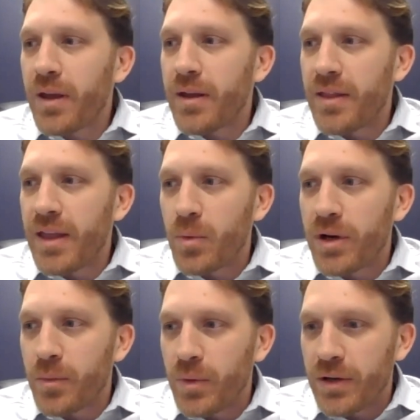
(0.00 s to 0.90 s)
uh, then
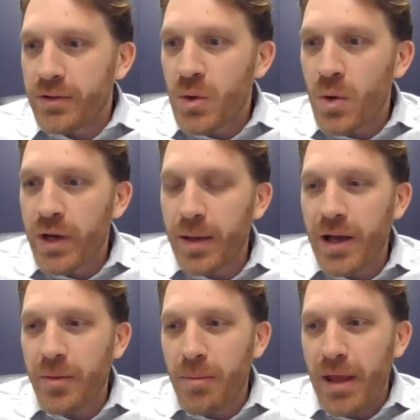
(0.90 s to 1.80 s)
we're, we're talking
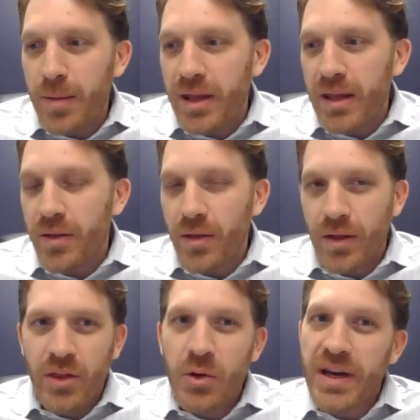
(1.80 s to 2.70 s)
about maybe
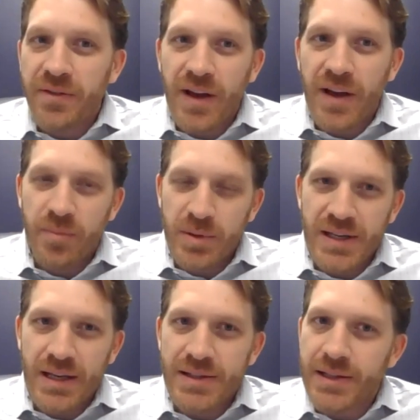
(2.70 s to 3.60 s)
uh, 3 to 5%
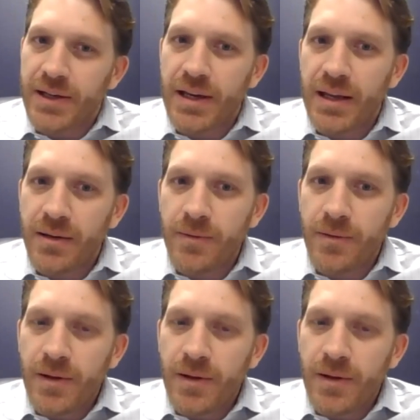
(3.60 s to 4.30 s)
salinity.